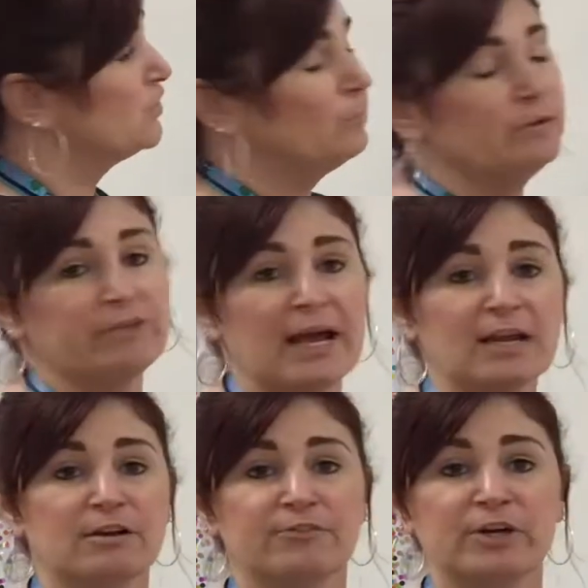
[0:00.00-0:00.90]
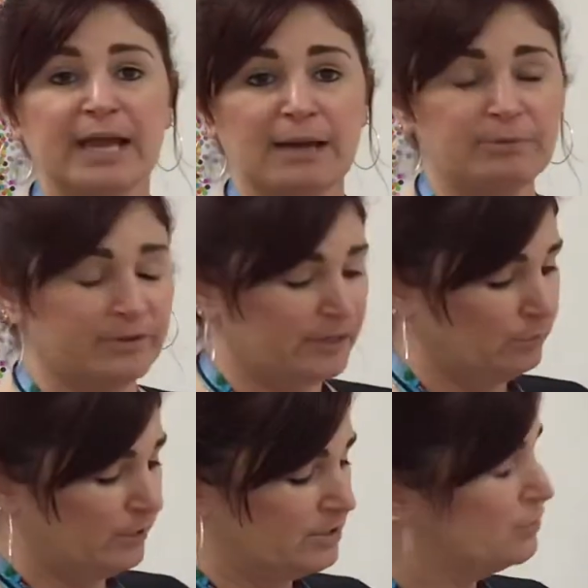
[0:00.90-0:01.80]
so we've got our vocabulary
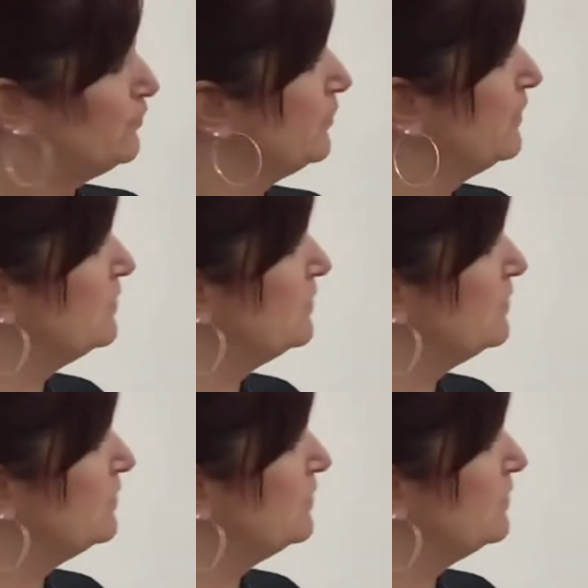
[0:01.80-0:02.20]
words for